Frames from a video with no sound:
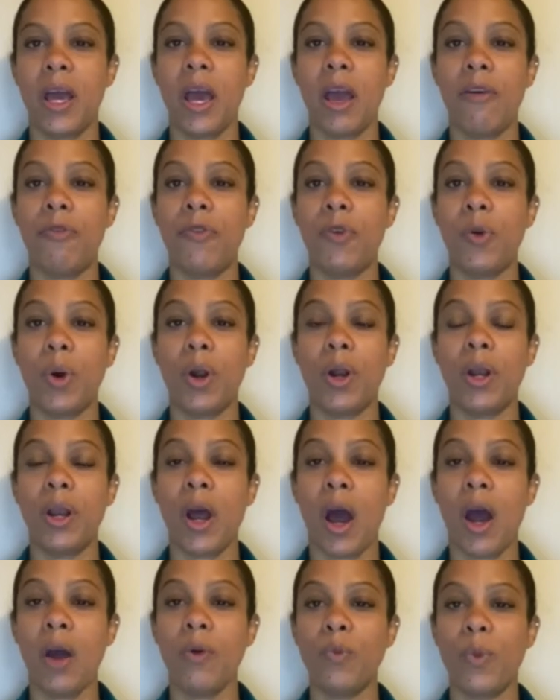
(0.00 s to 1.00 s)
If you are
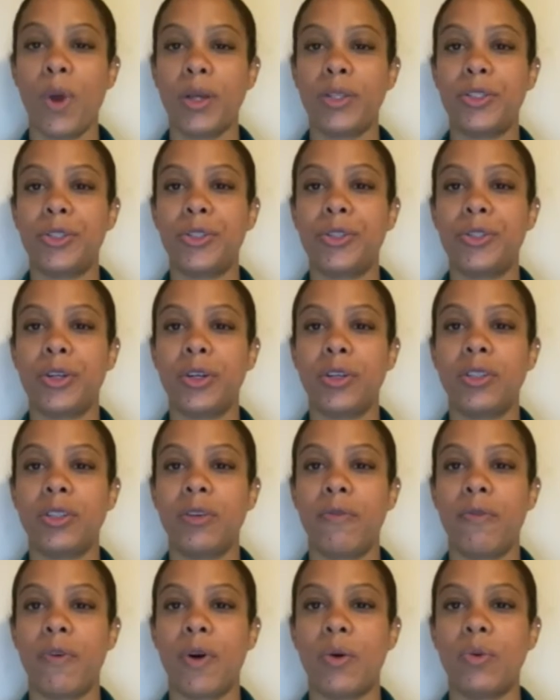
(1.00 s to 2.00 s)
not registered
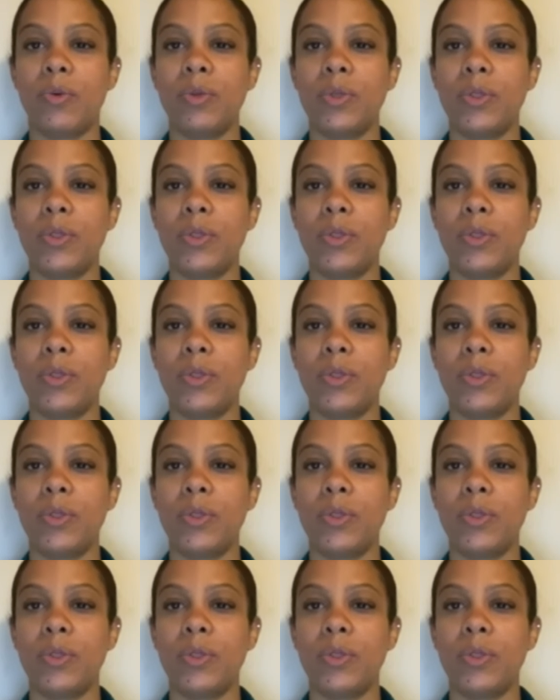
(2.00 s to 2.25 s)
to vote